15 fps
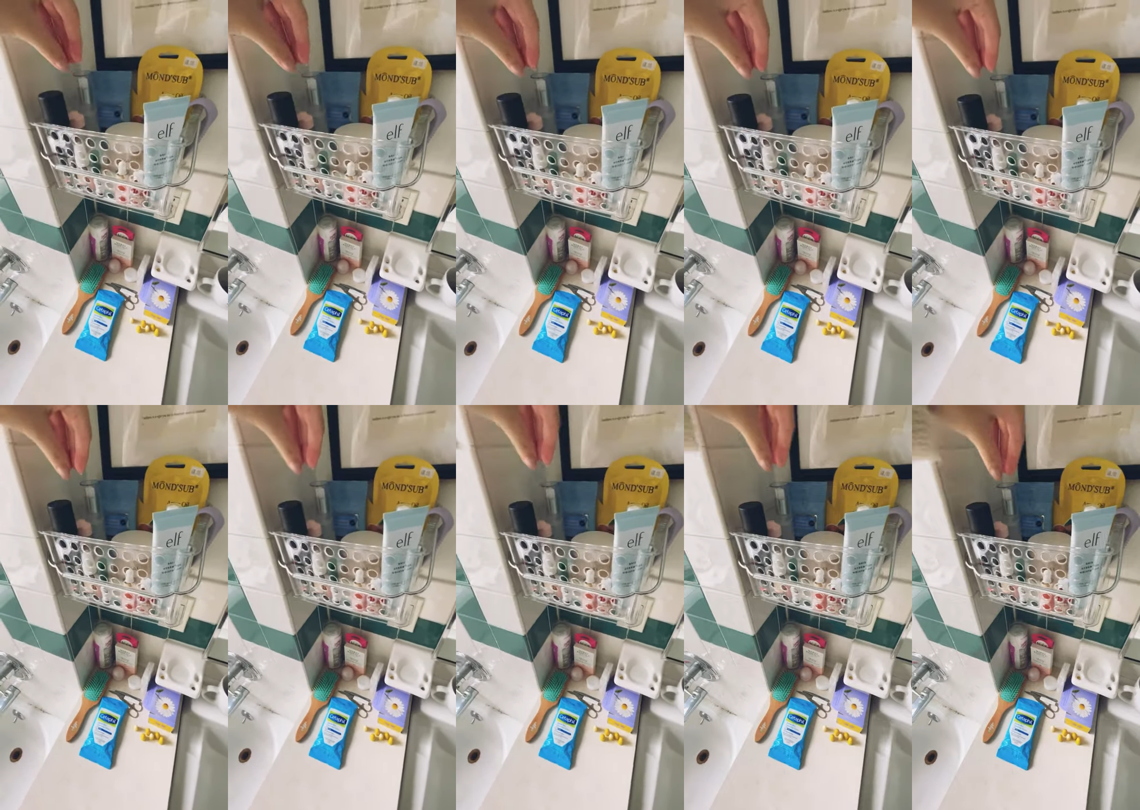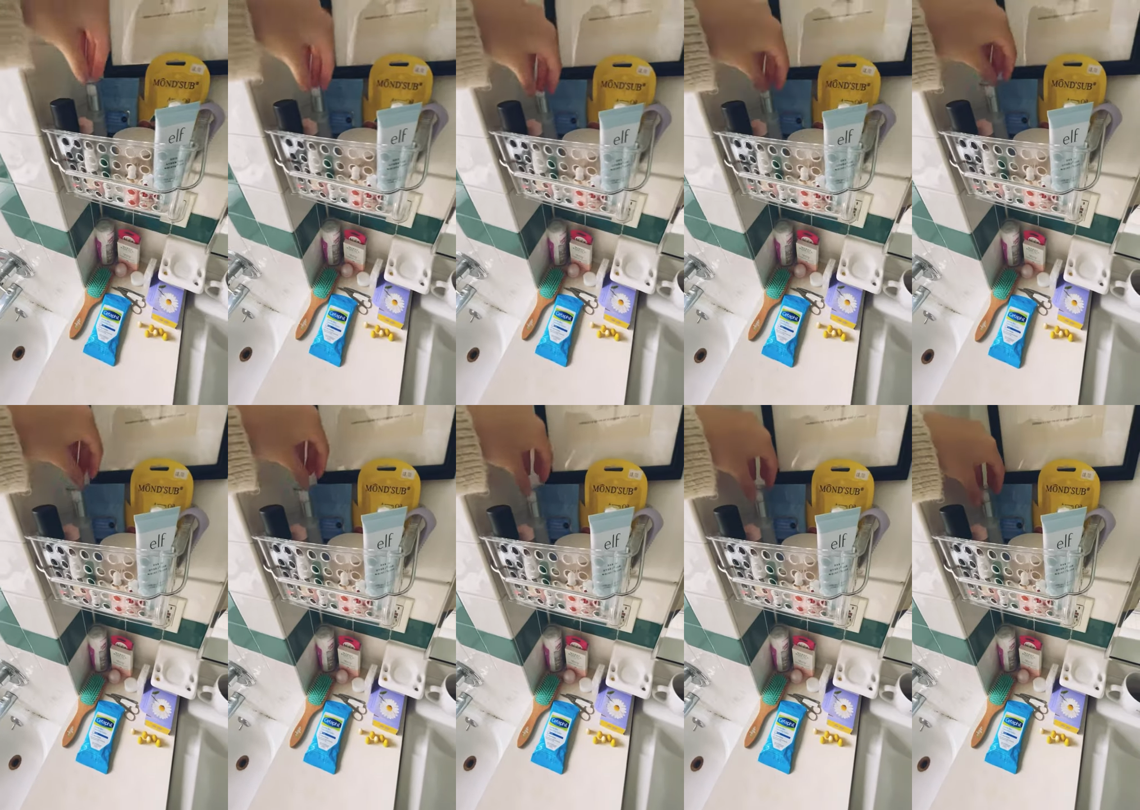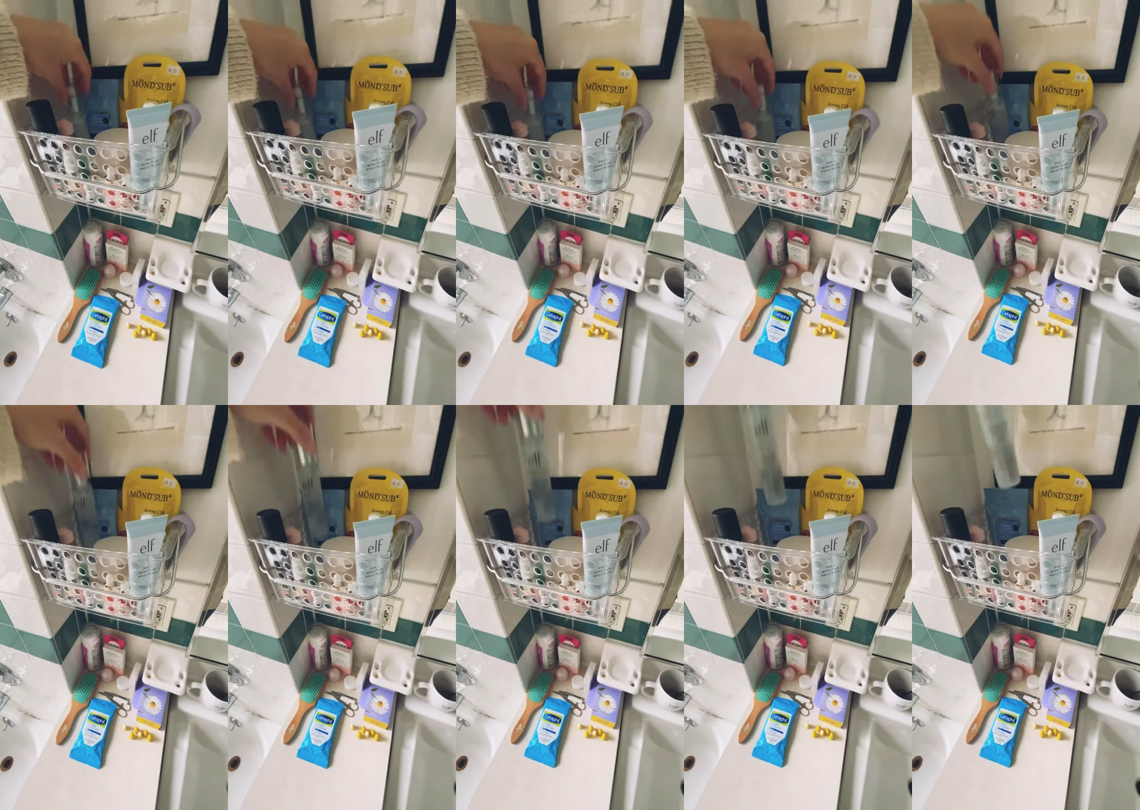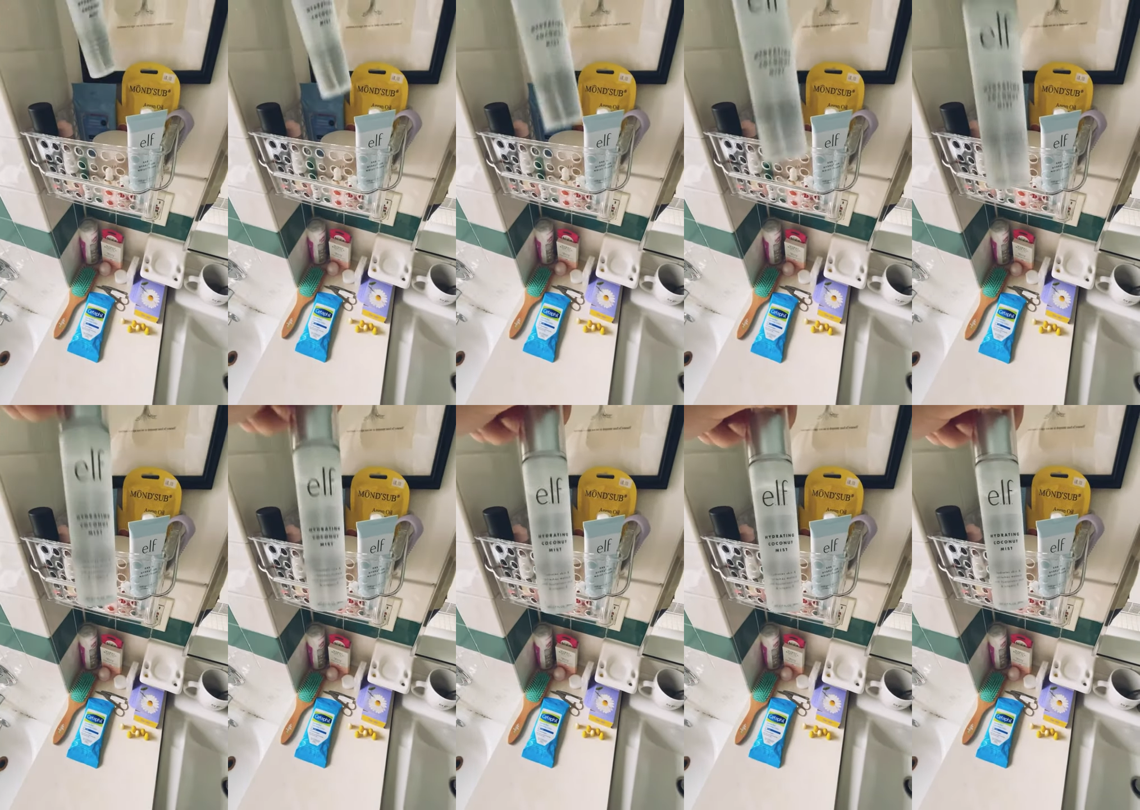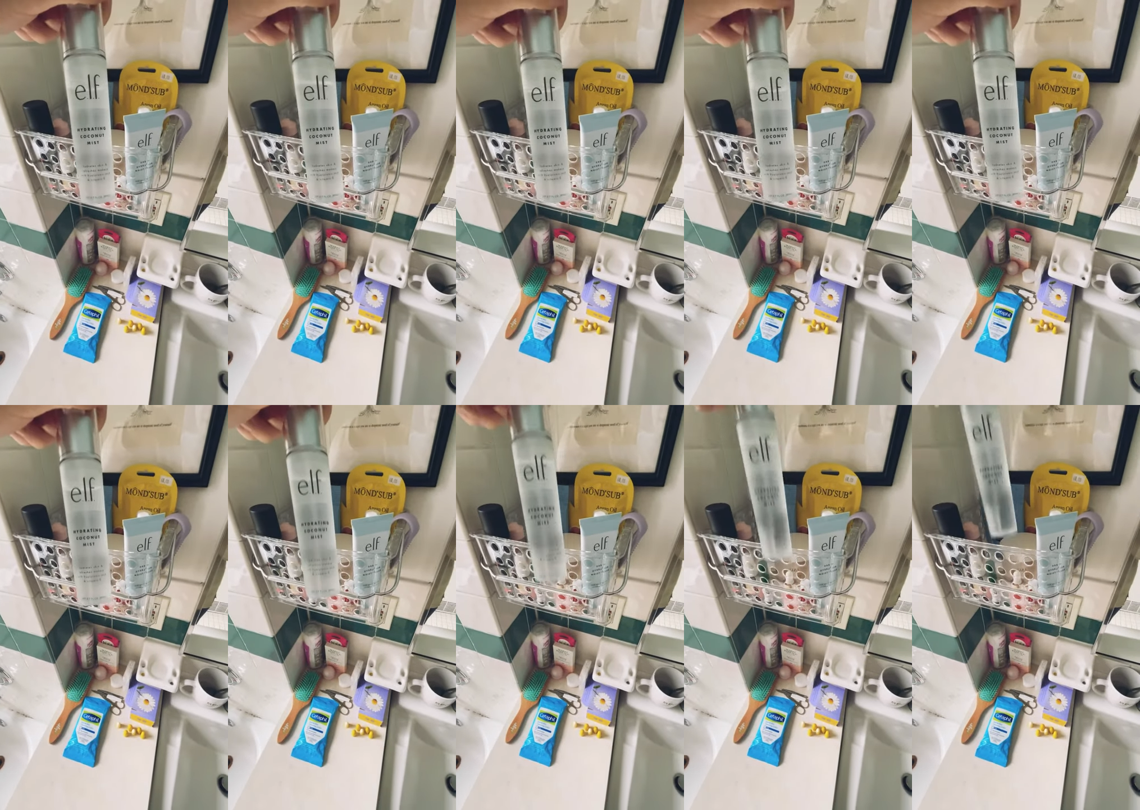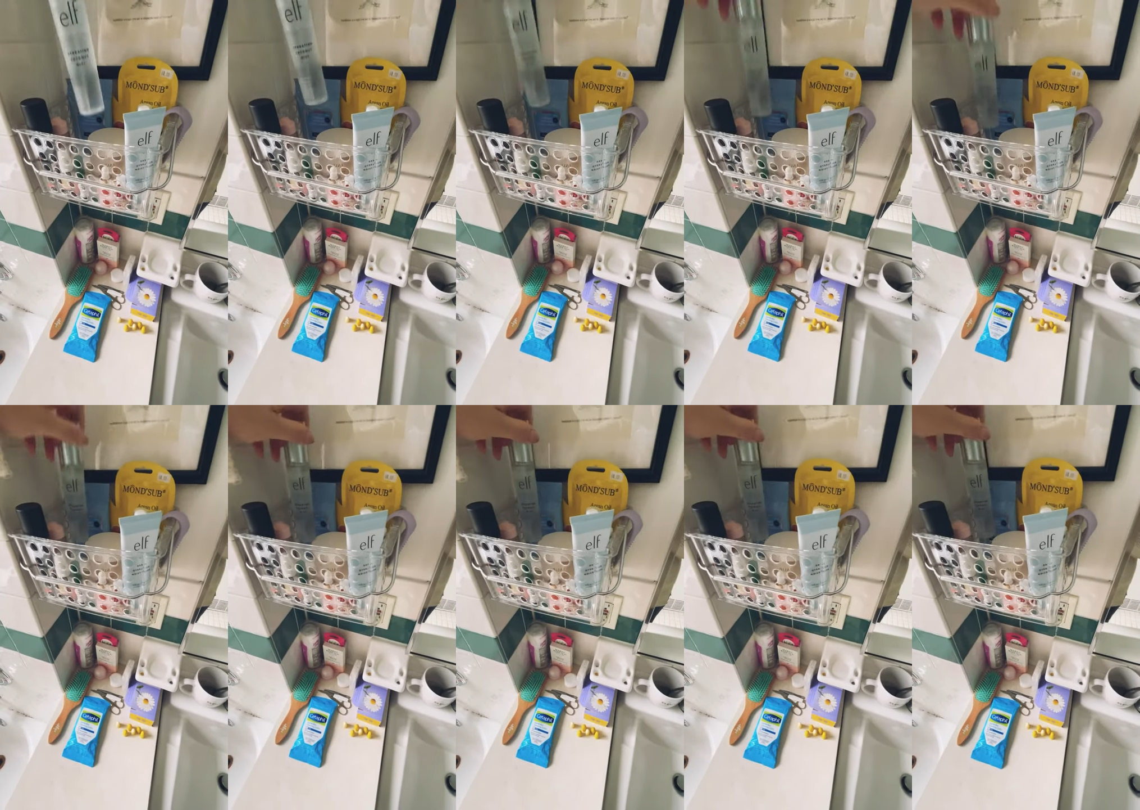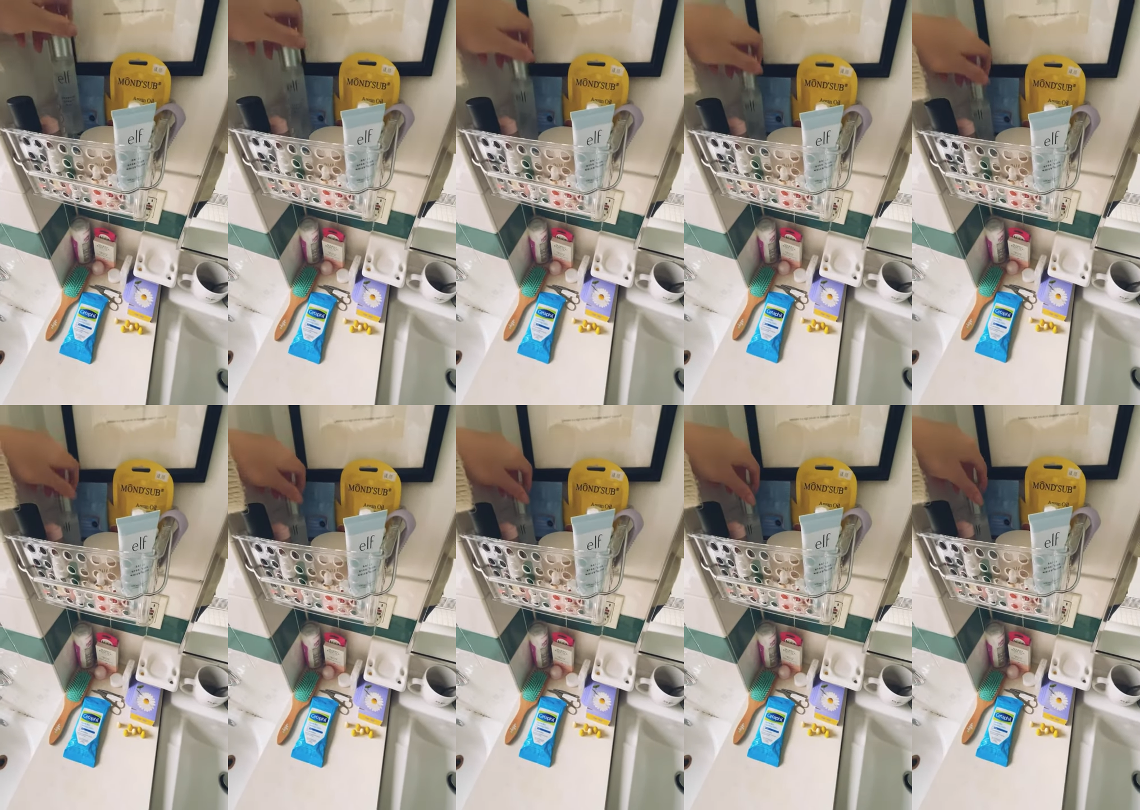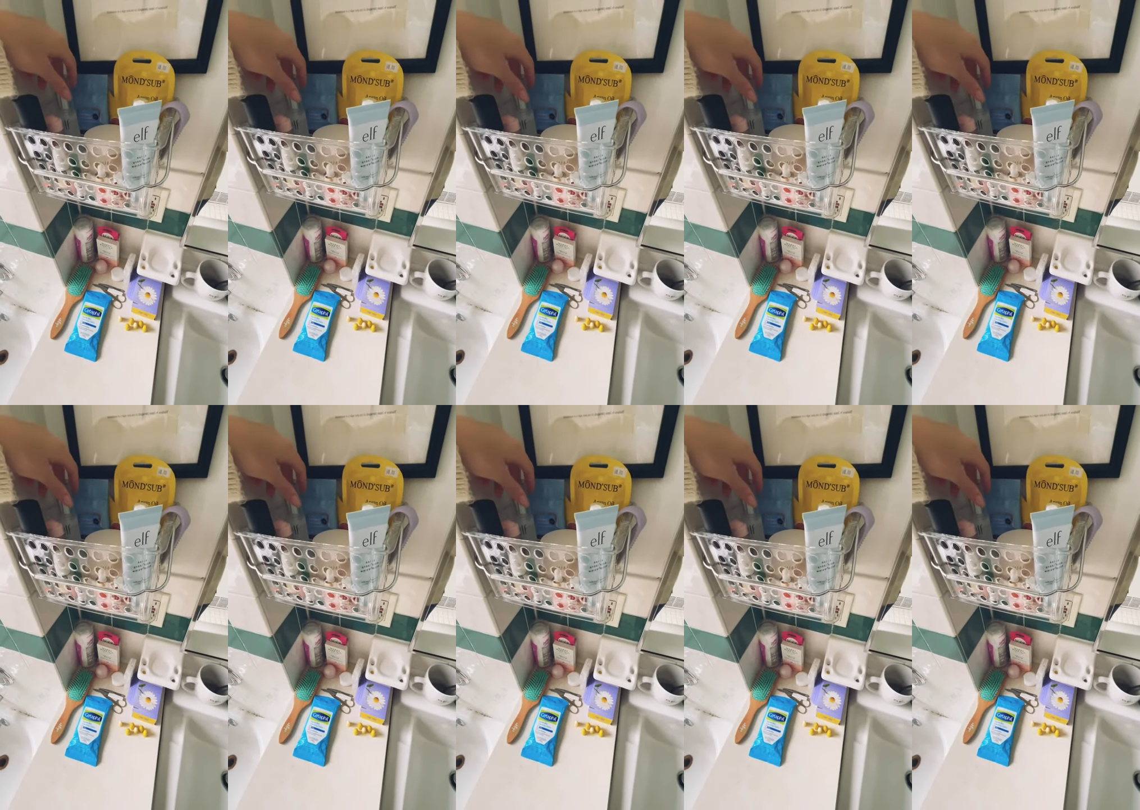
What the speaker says: [unreadable: no face in view]